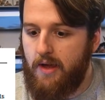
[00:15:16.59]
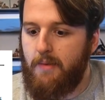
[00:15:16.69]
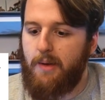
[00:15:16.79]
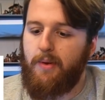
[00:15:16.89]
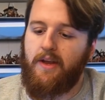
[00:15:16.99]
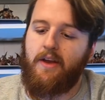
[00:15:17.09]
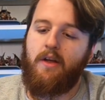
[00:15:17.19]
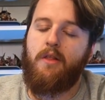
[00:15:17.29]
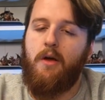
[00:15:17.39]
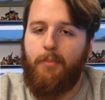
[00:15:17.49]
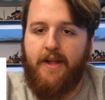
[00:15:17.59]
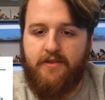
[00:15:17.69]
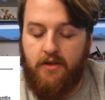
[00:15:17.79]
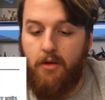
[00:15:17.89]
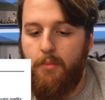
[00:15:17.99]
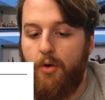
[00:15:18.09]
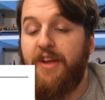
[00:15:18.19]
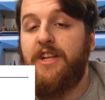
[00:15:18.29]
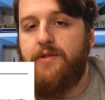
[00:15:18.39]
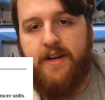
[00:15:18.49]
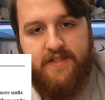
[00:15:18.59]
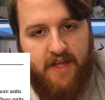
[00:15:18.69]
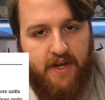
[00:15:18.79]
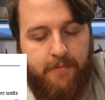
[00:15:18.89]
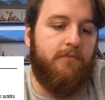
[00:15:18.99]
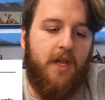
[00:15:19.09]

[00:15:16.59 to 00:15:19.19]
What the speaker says: in my opinion, a lot better, a lot more interesting,